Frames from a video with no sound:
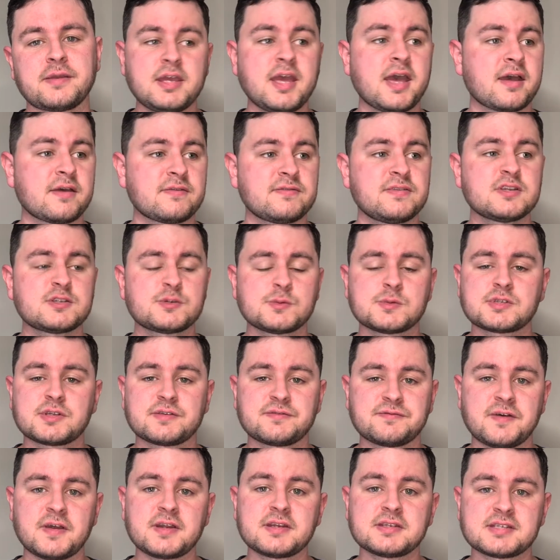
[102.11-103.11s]
Yeah, this was a
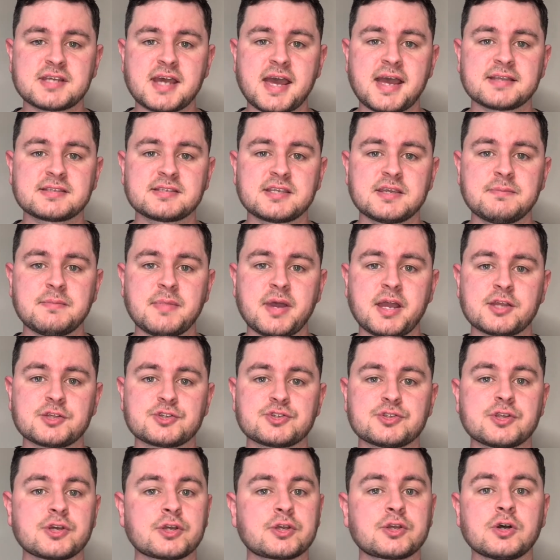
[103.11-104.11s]
fun tag team
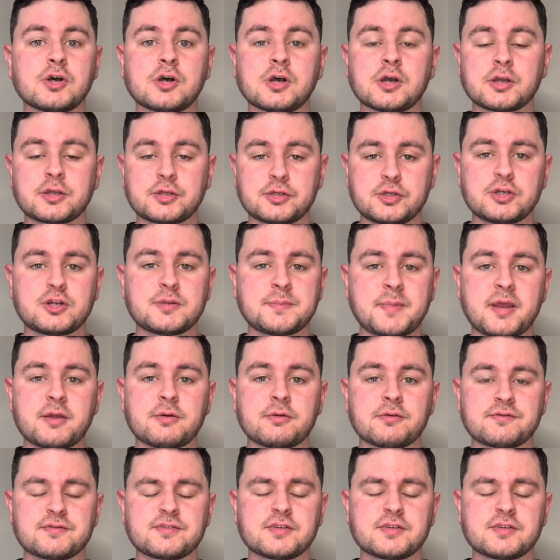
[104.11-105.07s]
match that got a good amount of